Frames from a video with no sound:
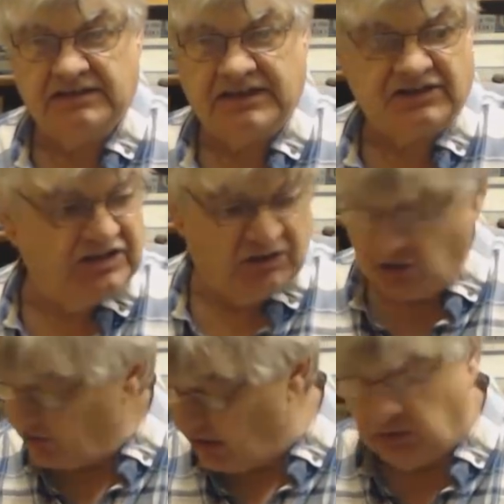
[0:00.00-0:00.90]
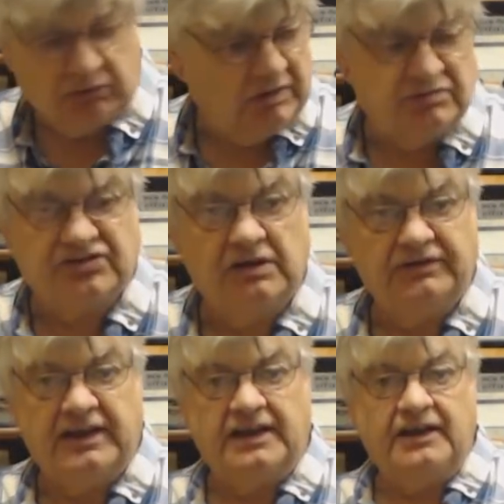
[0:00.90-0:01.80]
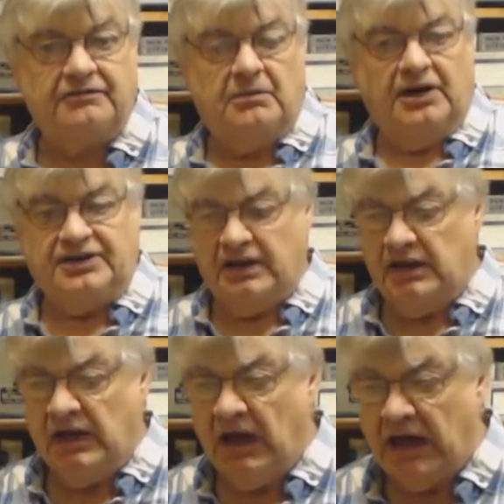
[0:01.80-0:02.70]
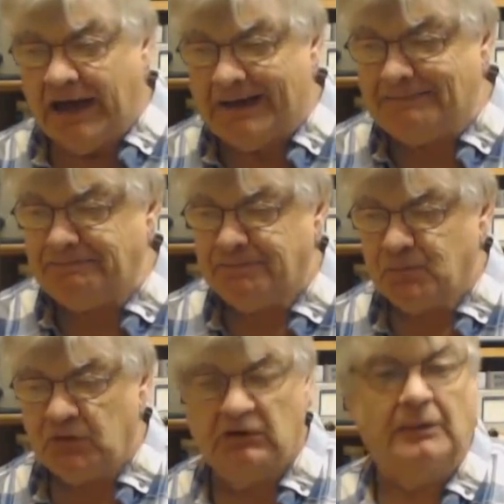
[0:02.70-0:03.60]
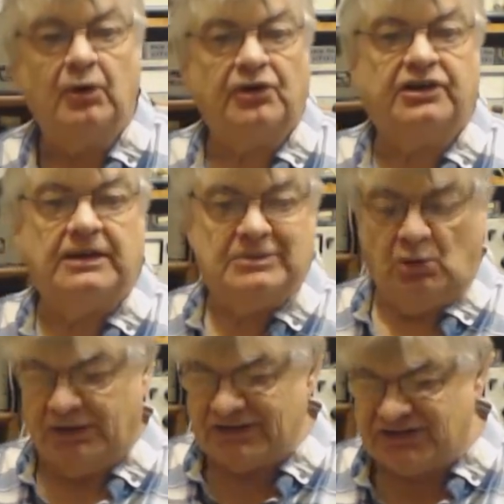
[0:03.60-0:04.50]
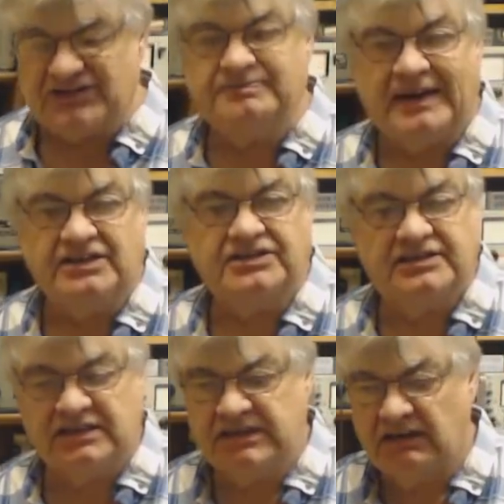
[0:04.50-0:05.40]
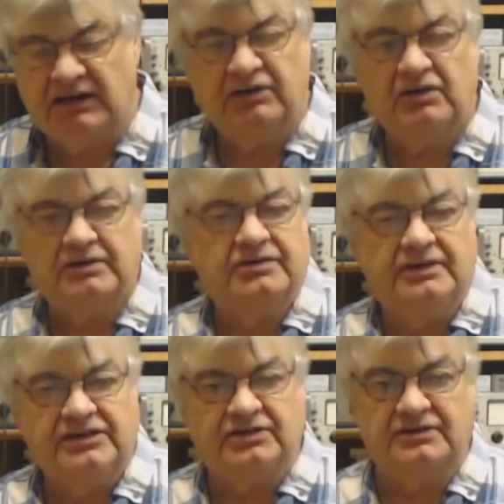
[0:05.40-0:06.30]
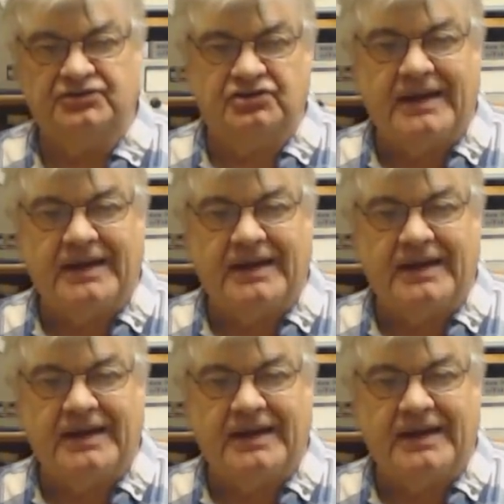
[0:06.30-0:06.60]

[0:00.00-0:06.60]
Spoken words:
it. It's actually gone cold. It was over there. Never mind. I'm not going to keep you all in suspense. I don't want to do any sort of